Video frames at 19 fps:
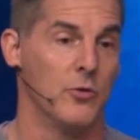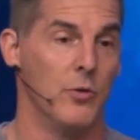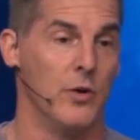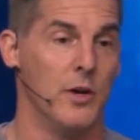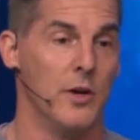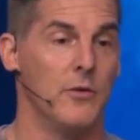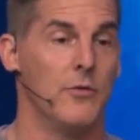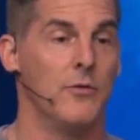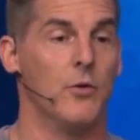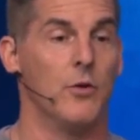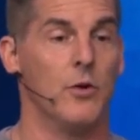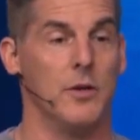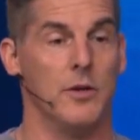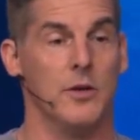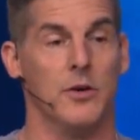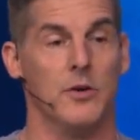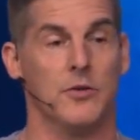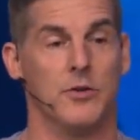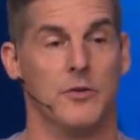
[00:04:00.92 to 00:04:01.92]
24
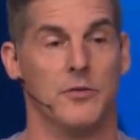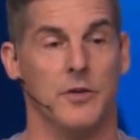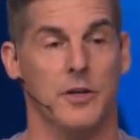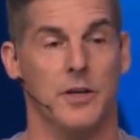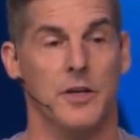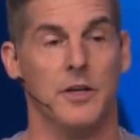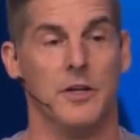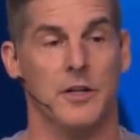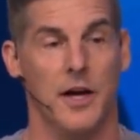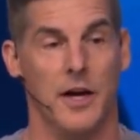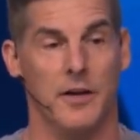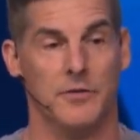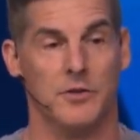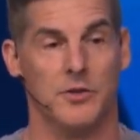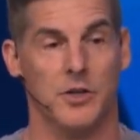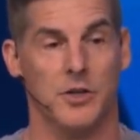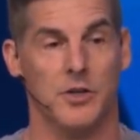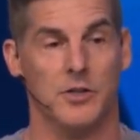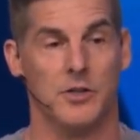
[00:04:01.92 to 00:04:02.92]
years of leading Life
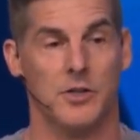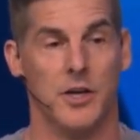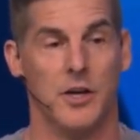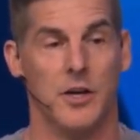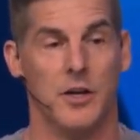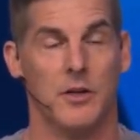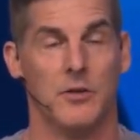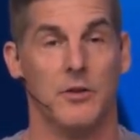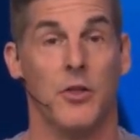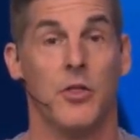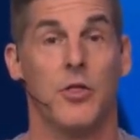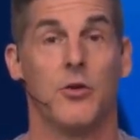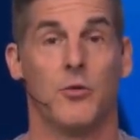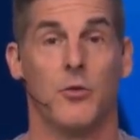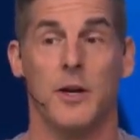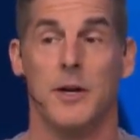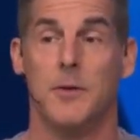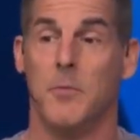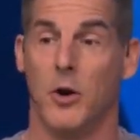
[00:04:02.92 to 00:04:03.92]
Church, the
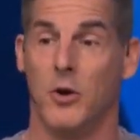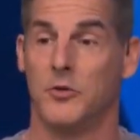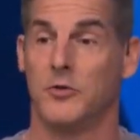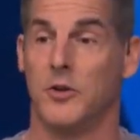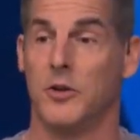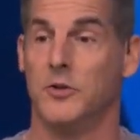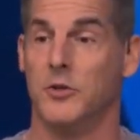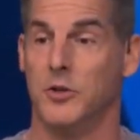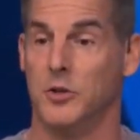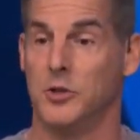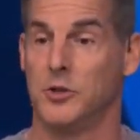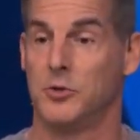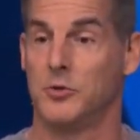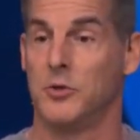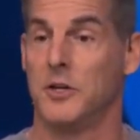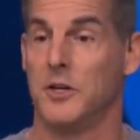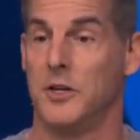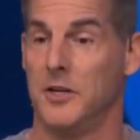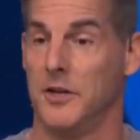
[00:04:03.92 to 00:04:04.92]
three most
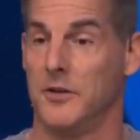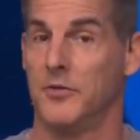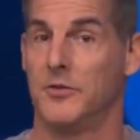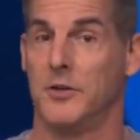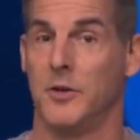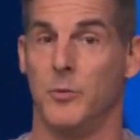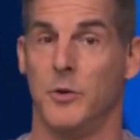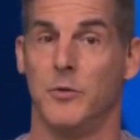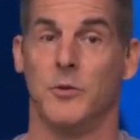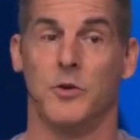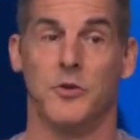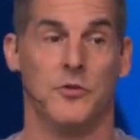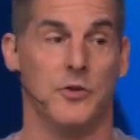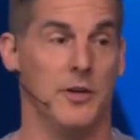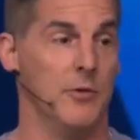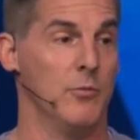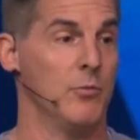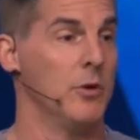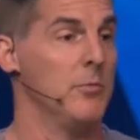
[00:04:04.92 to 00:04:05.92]
unusual gifts that we
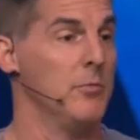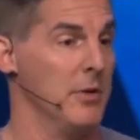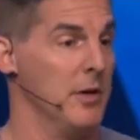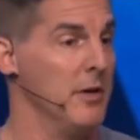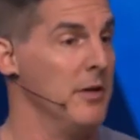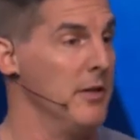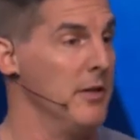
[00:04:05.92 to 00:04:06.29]
received would be